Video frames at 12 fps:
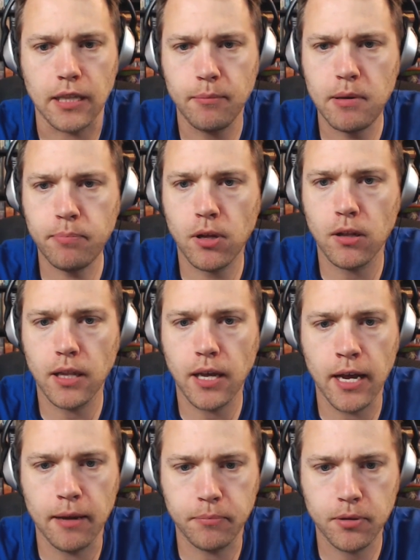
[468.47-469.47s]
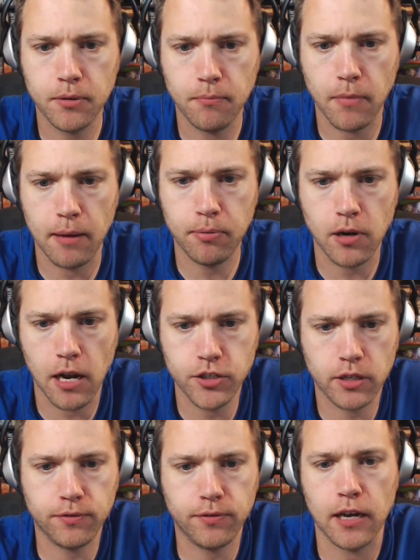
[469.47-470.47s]
Let me pull up my
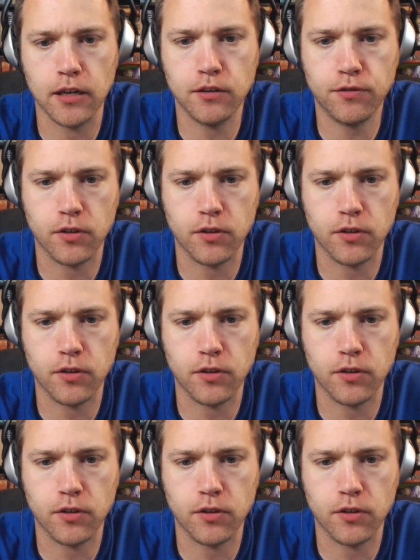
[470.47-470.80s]
project files